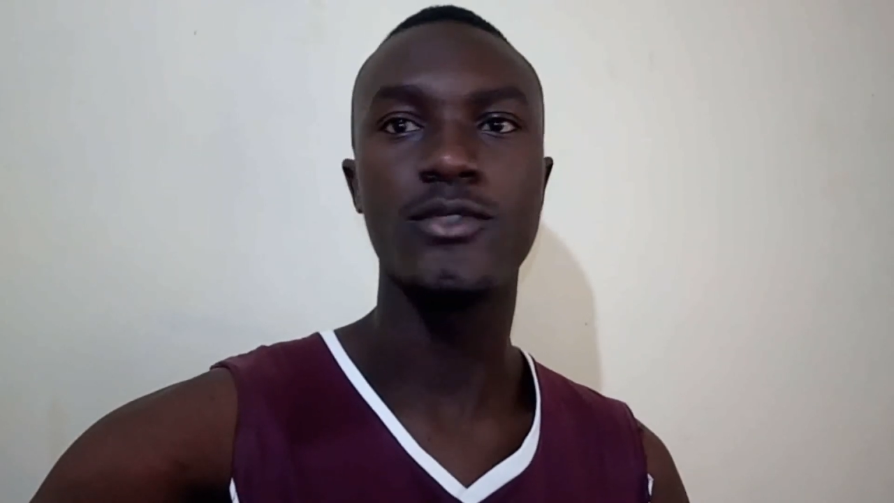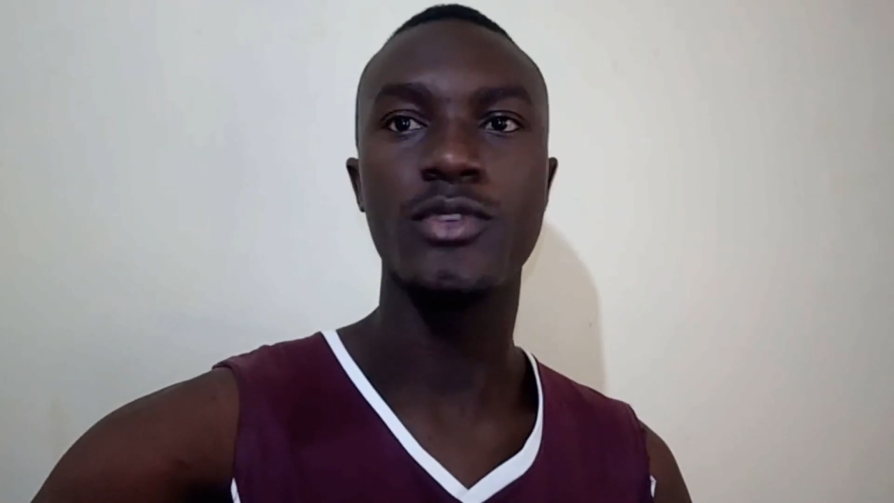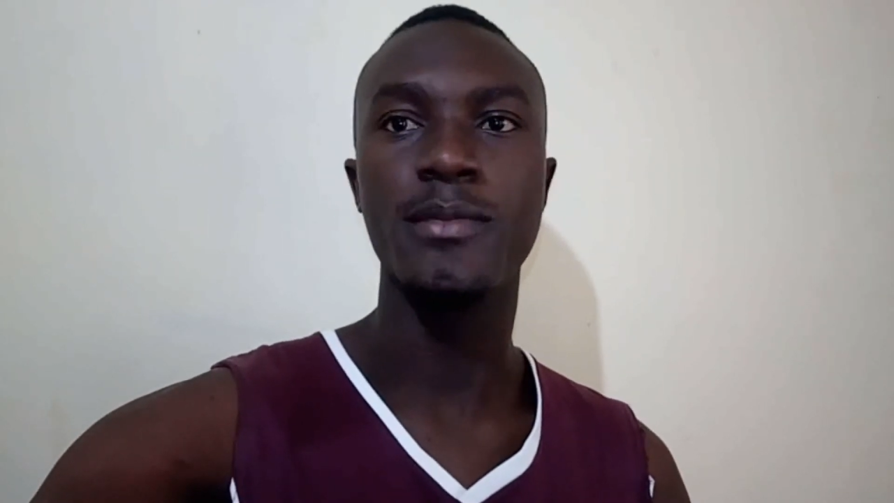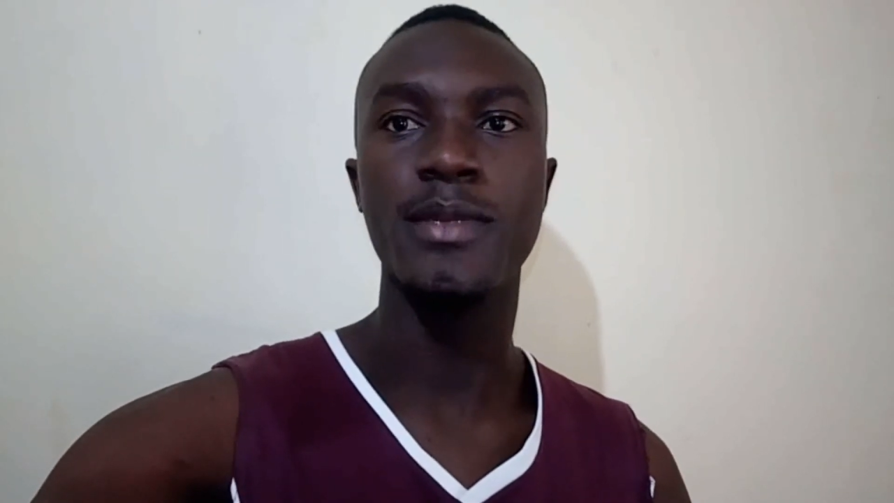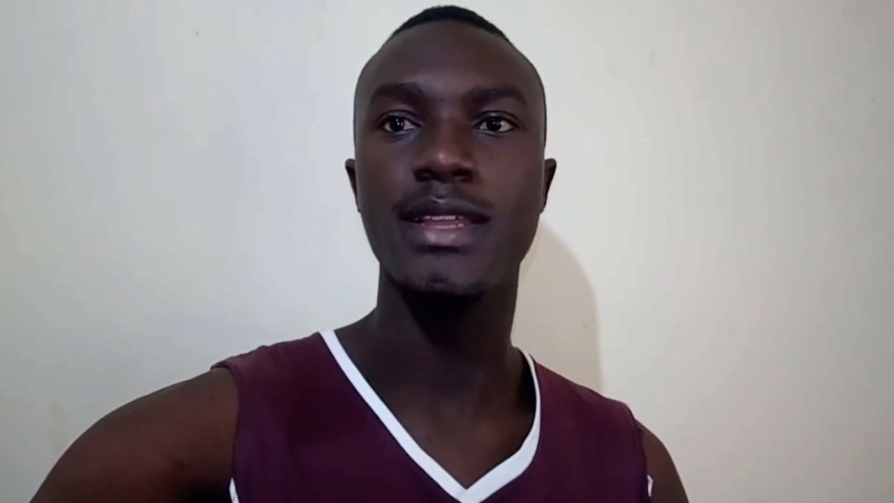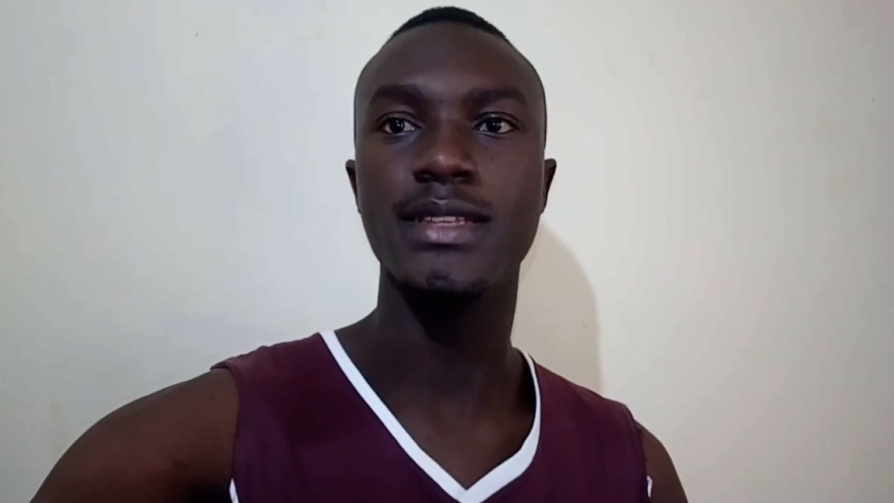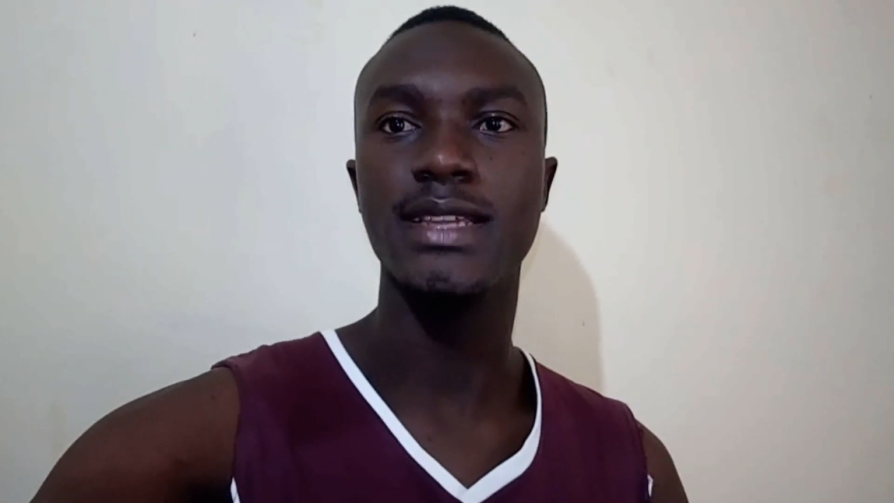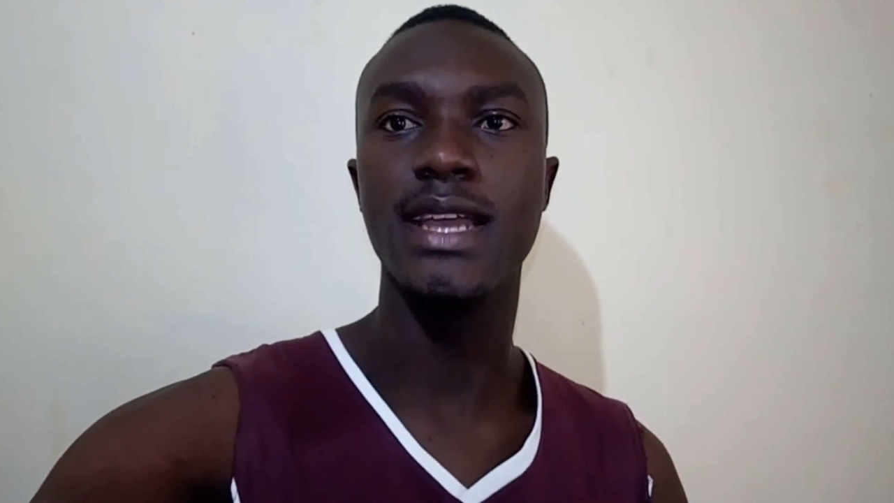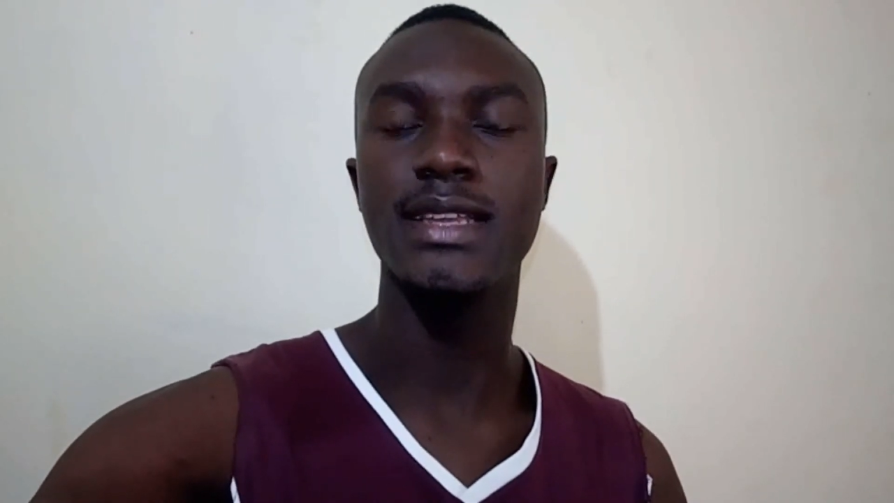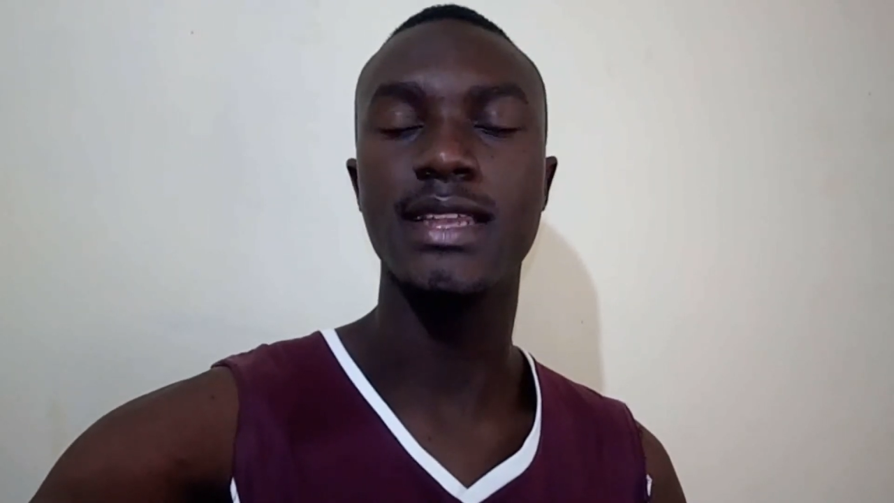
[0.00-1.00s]
Truly
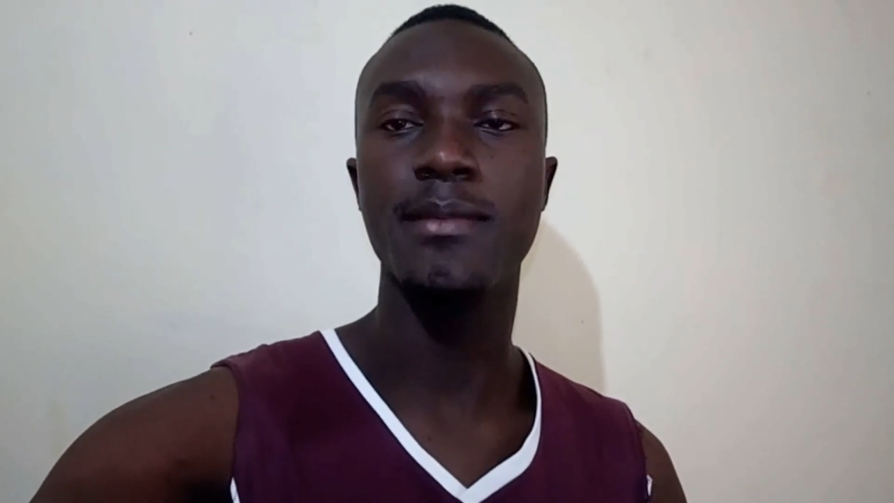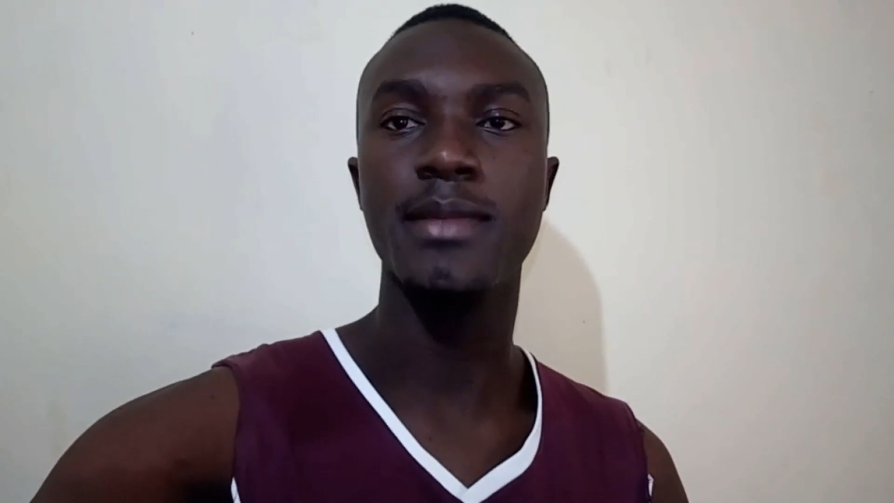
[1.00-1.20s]
brilliant, guys, and I